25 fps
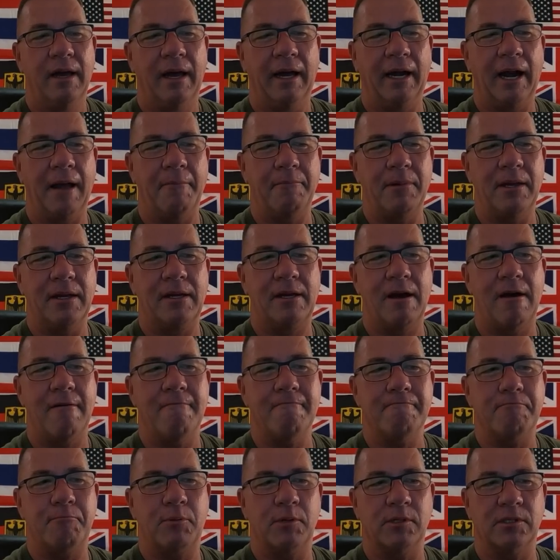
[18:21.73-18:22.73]
and I
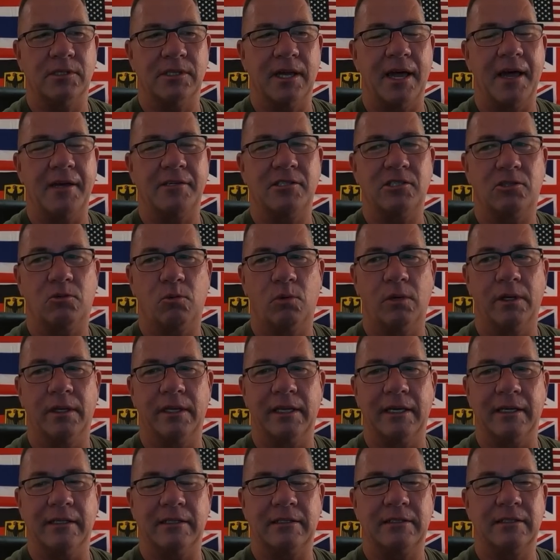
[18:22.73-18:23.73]
become possessed
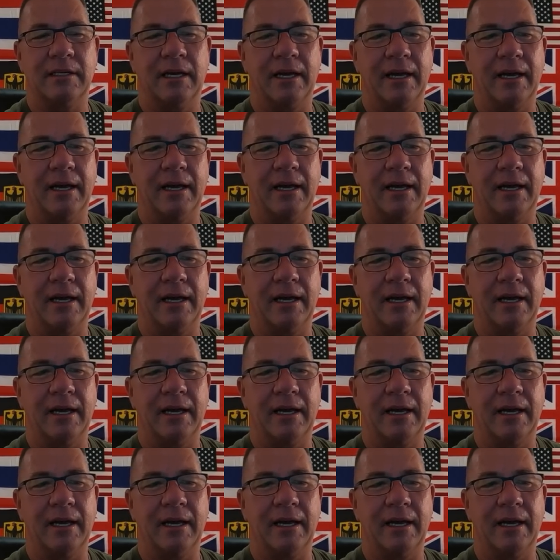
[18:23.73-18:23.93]
with it.